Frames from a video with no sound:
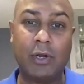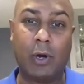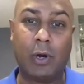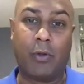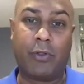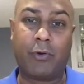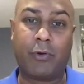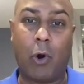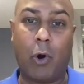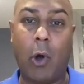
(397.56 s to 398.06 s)

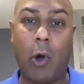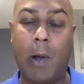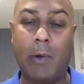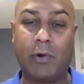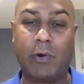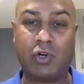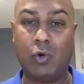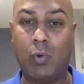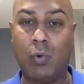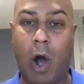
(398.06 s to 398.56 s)
throw out
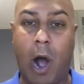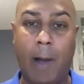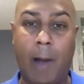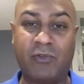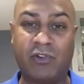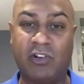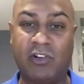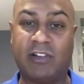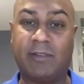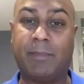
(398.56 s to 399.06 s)
two
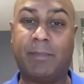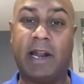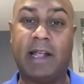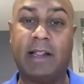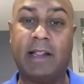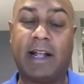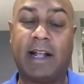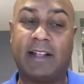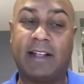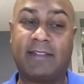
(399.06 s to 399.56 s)
options. But
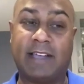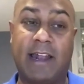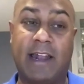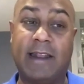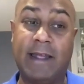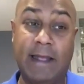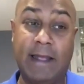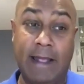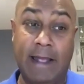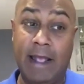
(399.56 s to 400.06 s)
like I said,
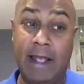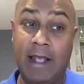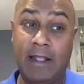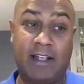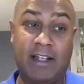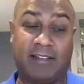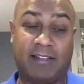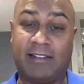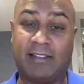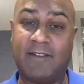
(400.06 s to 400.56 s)

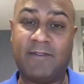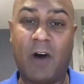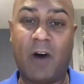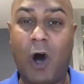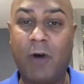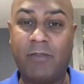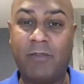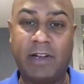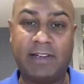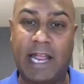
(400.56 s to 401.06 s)
this is
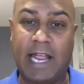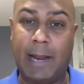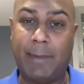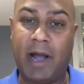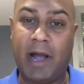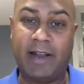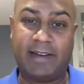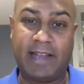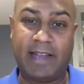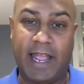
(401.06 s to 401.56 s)
evolving day
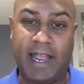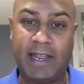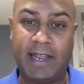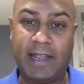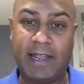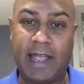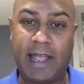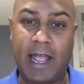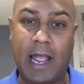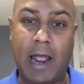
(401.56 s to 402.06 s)
by day,
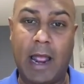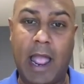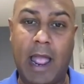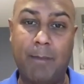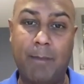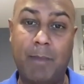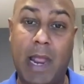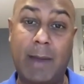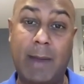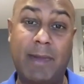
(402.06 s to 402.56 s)

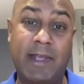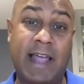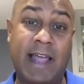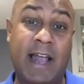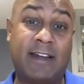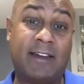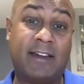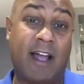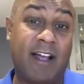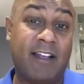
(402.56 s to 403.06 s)
and maybe
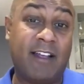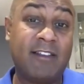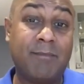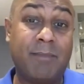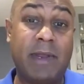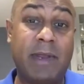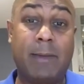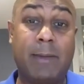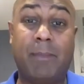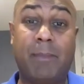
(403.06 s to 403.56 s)
that does
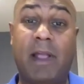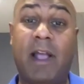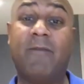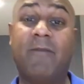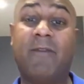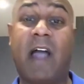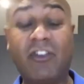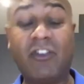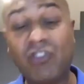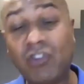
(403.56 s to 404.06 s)

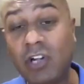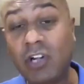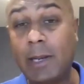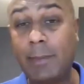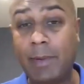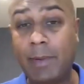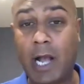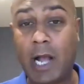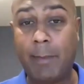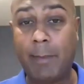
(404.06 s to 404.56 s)
eventually
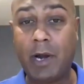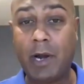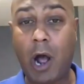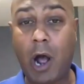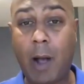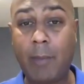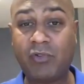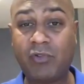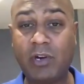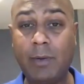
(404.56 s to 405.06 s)
become an
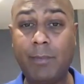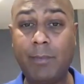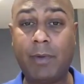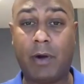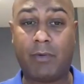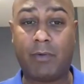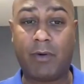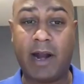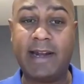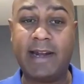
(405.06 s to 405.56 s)
option.
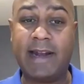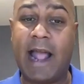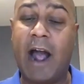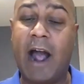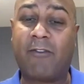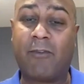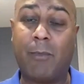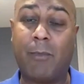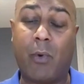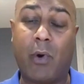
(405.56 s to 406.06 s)
But right now,
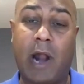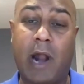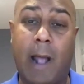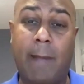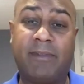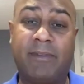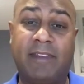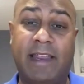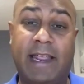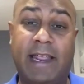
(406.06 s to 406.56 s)
from what I'm
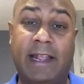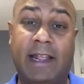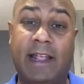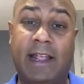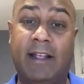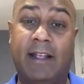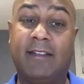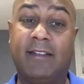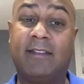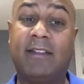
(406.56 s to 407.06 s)
seeing,
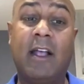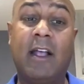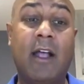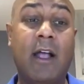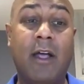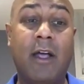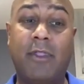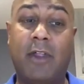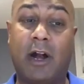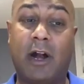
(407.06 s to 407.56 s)
is
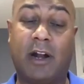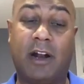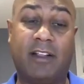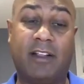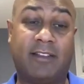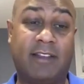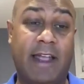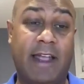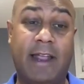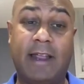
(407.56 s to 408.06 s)
they're going to
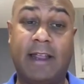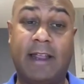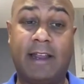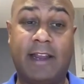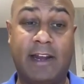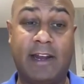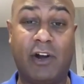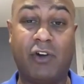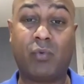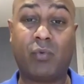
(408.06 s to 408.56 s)
say,
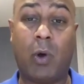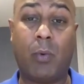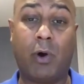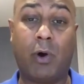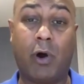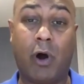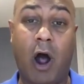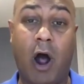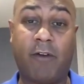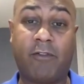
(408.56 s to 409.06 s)
here's what
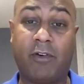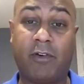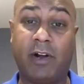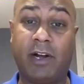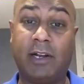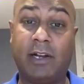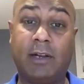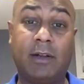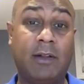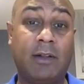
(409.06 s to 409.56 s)
we're
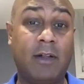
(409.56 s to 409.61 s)
offering